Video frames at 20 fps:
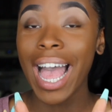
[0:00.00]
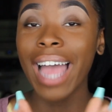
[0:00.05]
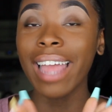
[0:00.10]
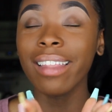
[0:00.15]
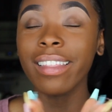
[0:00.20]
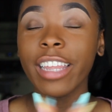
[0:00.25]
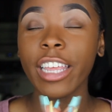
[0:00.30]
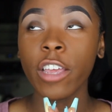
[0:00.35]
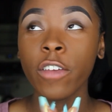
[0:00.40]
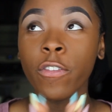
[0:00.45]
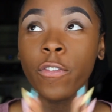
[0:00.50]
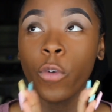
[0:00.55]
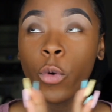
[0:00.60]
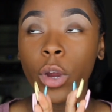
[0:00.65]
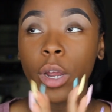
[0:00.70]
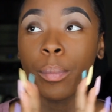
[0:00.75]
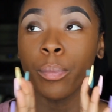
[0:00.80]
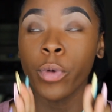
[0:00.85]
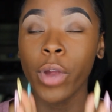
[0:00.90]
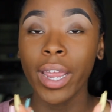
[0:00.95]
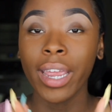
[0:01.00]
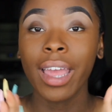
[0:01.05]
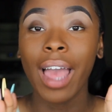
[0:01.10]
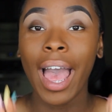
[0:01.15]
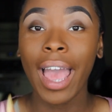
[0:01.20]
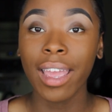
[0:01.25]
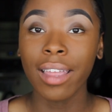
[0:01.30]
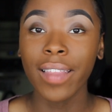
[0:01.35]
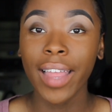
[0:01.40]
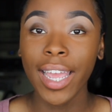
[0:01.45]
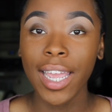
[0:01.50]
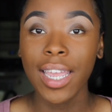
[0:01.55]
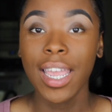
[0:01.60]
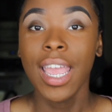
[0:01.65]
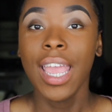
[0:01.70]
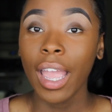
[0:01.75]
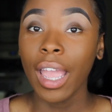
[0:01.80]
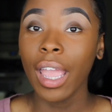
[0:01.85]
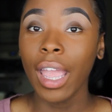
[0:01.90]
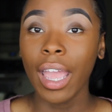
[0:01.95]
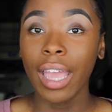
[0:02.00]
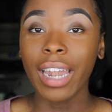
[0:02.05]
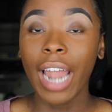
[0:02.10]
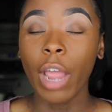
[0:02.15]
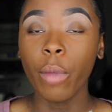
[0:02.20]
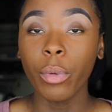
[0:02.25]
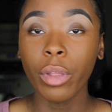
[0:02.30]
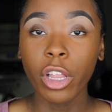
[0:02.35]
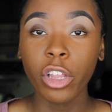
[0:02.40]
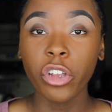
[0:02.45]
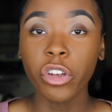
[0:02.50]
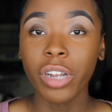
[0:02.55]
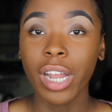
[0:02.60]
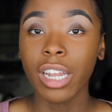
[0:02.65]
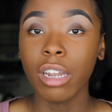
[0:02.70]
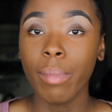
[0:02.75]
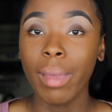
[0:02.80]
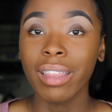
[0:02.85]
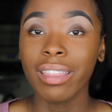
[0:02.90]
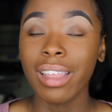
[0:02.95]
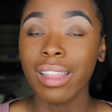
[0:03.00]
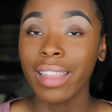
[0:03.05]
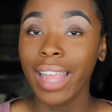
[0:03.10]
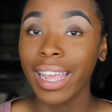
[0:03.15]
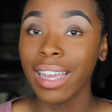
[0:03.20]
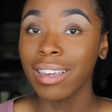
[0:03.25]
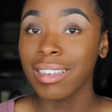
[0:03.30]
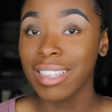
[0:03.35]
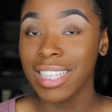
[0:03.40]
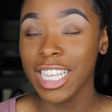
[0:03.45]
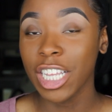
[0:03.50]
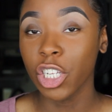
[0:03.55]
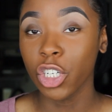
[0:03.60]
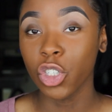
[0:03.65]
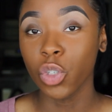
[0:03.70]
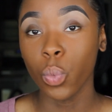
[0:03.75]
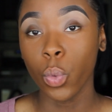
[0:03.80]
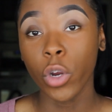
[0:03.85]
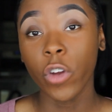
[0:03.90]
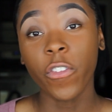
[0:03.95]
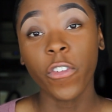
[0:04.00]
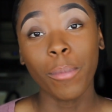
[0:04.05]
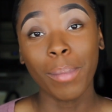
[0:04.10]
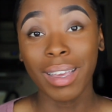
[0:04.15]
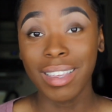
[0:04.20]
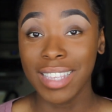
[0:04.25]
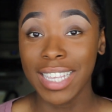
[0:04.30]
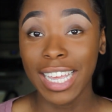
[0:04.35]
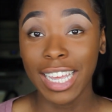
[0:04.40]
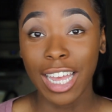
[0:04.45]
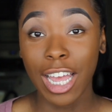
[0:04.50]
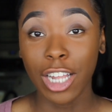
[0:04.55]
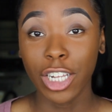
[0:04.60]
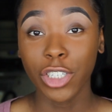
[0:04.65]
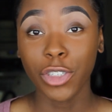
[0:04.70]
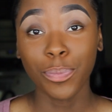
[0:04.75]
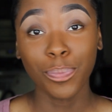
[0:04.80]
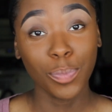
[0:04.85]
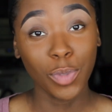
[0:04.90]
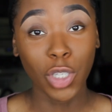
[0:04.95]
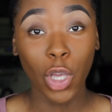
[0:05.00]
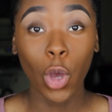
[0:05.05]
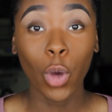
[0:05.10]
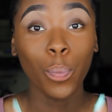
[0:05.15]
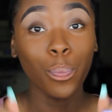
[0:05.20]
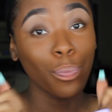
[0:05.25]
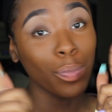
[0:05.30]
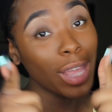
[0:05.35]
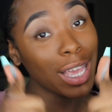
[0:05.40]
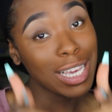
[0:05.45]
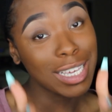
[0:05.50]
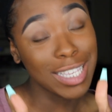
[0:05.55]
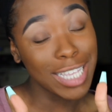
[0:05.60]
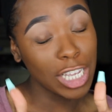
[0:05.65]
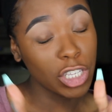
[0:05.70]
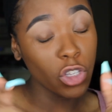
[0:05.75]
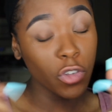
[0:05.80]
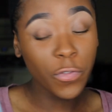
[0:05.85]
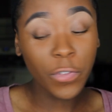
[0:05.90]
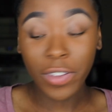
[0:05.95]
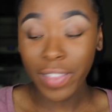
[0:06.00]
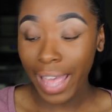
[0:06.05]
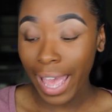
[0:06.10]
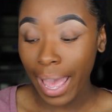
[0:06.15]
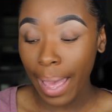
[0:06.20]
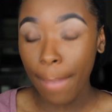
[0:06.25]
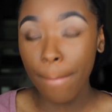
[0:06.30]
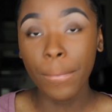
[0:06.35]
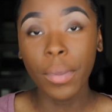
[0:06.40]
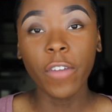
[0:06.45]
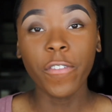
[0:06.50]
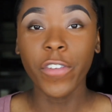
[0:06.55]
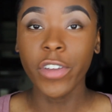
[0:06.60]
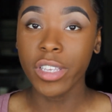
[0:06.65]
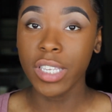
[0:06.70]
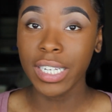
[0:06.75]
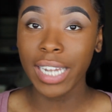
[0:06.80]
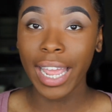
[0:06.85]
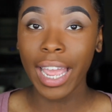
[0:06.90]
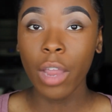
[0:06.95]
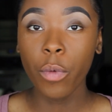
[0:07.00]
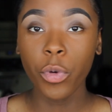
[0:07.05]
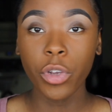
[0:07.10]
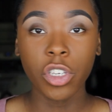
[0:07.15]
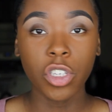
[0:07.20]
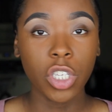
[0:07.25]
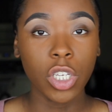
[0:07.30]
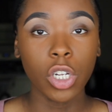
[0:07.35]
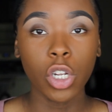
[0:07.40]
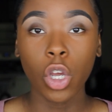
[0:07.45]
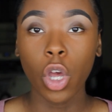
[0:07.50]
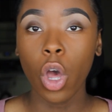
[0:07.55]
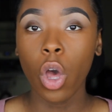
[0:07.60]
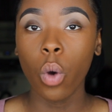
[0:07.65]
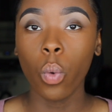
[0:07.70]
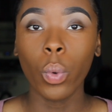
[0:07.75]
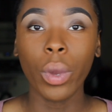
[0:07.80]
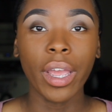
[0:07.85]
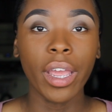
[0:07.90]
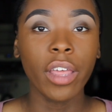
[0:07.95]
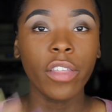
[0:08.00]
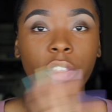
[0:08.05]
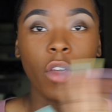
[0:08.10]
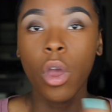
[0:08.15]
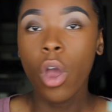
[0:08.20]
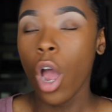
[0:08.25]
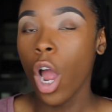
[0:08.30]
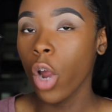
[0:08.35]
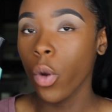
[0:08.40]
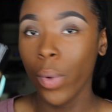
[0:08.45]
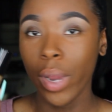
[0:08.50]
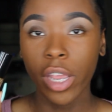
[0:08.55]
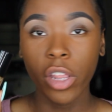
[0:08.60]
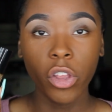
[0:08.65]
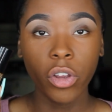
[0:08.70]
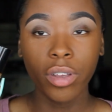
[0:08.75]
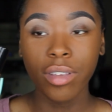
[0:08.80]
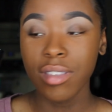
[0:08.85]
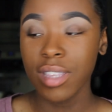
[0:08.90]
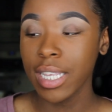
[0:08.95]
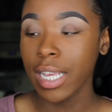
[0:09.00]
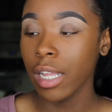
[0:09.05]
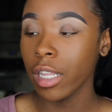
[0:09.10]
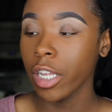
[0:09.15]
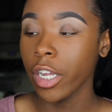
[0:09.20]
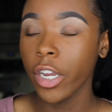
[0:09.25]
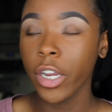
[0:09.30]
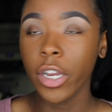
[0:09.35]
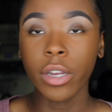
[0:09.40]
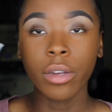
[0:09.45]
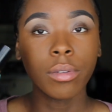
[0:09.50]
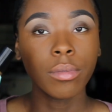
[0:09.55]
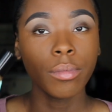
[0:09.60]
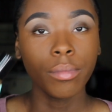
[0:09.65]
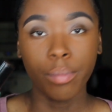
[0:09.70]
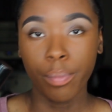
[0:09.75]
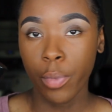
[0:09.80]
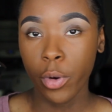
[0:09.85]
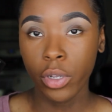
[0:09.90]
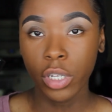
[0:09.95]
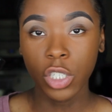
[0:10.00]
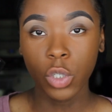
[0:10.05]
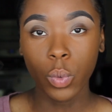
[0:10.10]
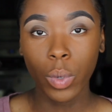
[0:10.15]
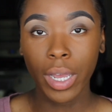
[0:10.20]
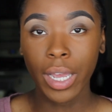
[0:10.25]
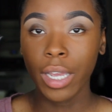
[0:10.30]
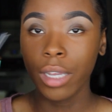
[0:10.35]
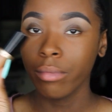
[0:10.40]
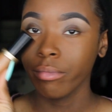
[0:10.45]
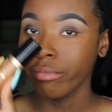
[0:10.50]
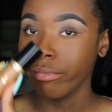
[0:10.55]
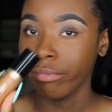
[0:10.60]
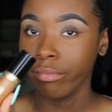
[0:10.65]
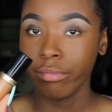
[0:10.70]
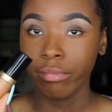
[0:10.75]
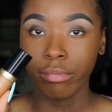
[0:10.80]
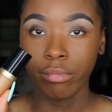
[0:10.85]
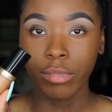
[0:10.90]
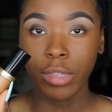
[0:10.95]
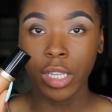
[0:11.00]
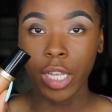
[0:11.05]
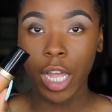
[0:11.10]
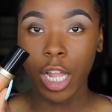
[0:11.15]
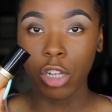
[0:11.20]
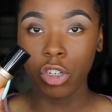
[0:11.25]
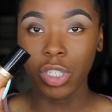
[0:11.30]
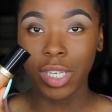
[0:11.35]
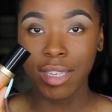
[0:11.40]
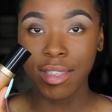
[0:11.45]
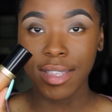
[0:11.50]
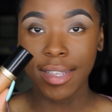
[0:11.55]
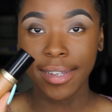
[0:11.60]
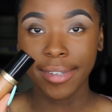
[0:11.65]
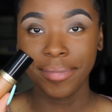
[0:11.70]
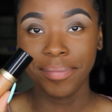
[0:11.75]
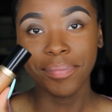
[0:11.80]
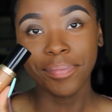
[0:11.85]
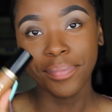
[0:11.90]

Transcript: I live for a bright highlight and I really learned how to make the light concealers work for my skin skin color. So stay tuned for that. But for today, we're just gonna go with our regular concealer, Born This Way, in the color Chestnut.